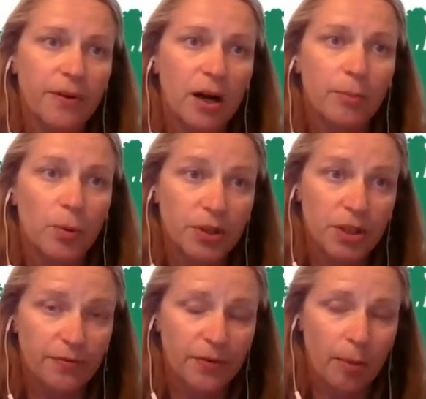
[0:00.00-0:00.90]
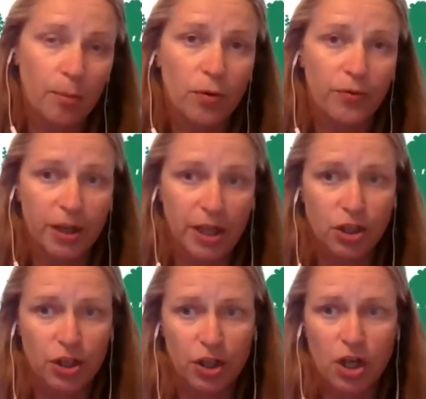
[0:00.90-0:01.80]
farm or wish to farm more for
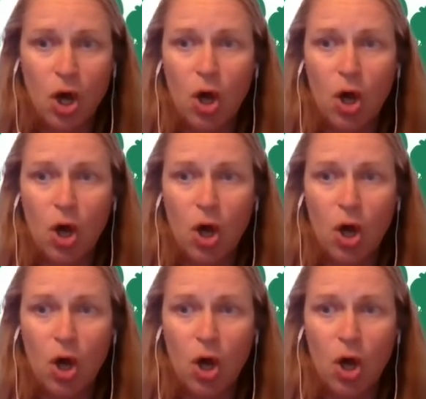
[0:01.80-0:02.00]
nature.